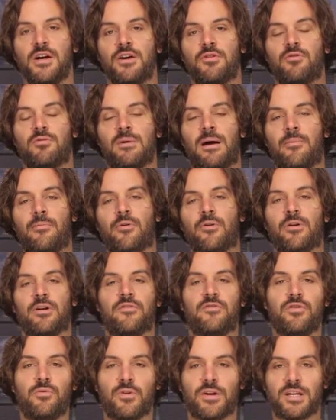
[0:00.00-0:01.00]
remember,
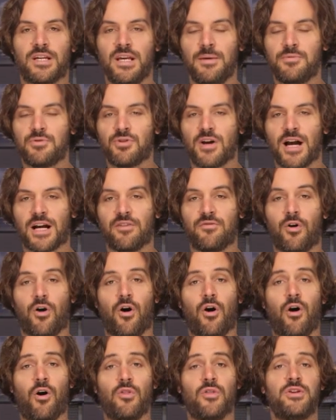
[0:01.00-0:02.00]
if you want to keep track of
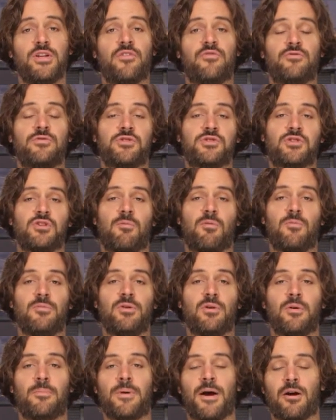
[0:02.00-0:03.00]
all the different
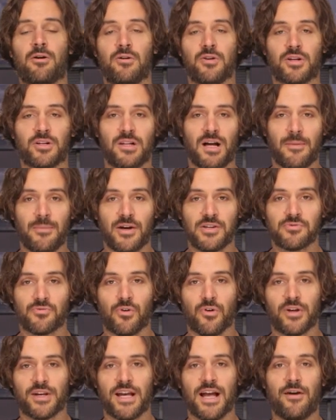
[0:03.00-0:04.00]
snowmobile apparel that Klim has
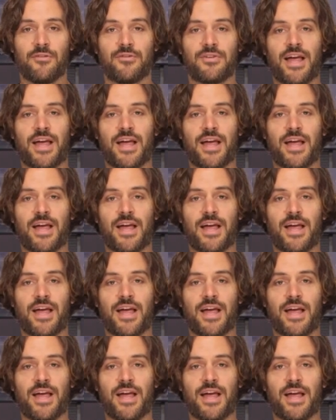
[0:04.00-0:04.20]
rolling out,